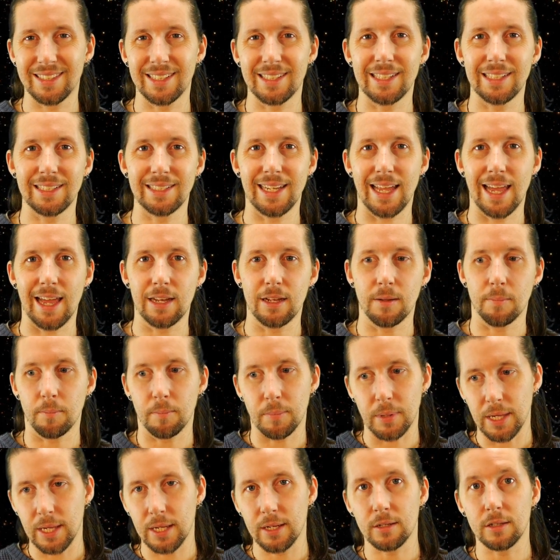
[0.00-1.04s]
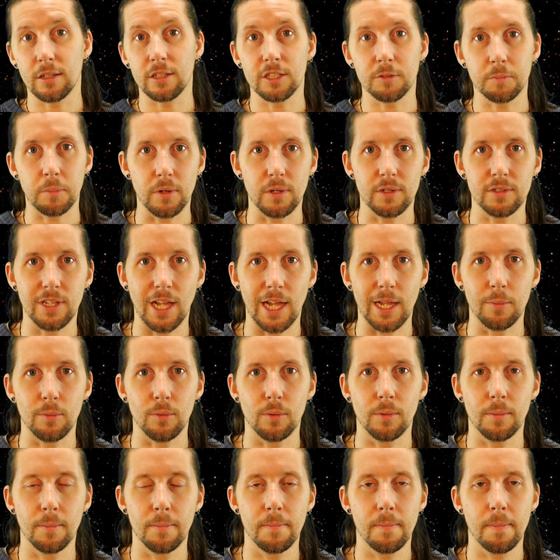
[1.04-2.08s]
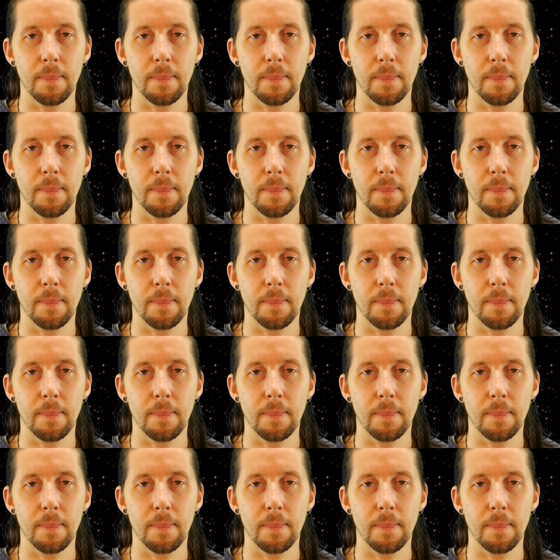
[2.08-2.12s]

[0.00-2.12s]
sitting down and being on the spirit table.